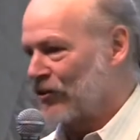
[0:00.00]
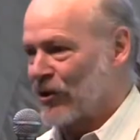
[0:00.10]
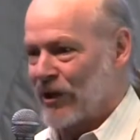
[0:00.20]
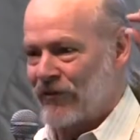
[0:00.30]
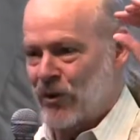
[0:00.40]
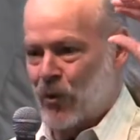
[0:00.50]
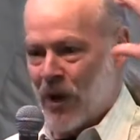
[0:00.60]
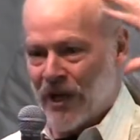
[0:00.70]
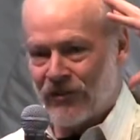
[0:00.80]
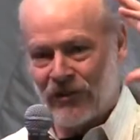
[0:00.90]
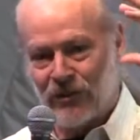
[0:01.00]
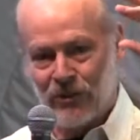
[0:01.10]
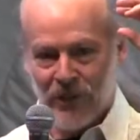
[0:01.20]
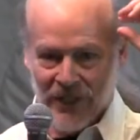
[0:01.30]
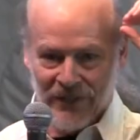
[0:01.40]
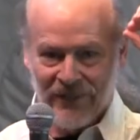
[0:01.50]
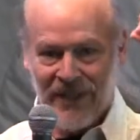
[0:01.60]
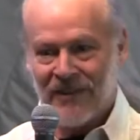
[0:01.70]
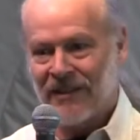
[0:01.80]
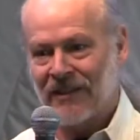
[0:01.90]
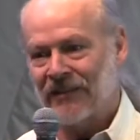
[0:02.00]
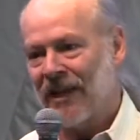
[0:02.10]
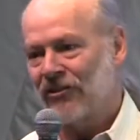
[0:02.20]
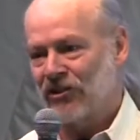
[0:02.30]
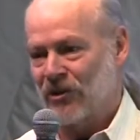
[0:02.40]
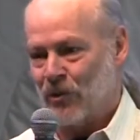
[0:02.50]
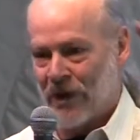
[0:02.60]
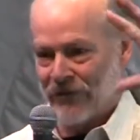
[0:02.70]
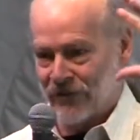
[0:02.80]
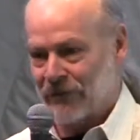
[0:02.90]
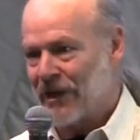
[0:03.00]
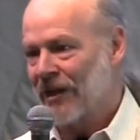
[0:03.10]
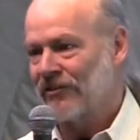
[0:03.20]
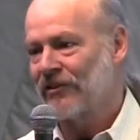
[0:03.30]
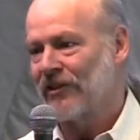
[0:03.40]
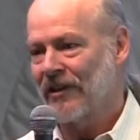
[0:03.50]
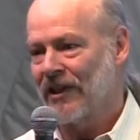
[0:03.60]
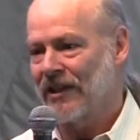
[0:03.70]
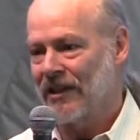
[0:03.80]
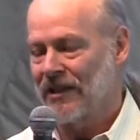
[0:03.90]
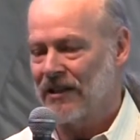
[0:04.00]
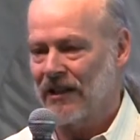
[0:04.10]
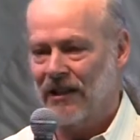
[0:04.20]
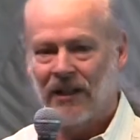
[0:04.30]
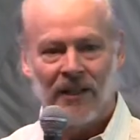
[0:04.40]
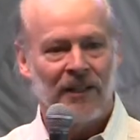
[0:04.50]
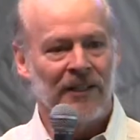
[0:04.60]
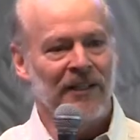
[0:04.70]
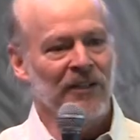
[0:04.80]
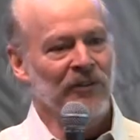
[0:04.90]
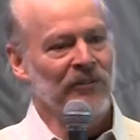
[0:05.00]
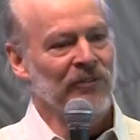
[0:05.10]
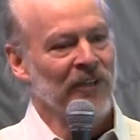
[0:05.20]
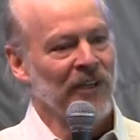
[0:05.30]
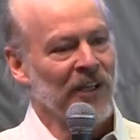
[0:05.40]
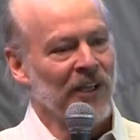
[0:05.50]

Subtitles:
So if you want to take the attention away from constant thinking, give